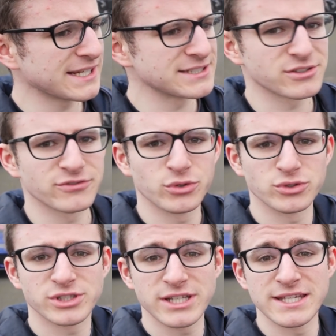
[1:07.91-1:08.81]
as of
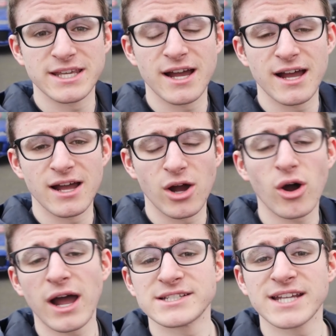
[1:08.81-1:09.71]
course the
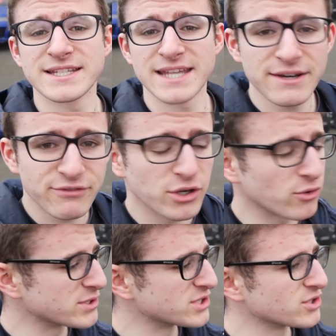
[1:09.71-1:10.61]
Hot Hatch head-to-head
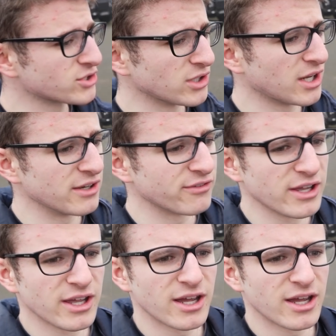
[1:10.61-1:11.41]
video that's just gone live,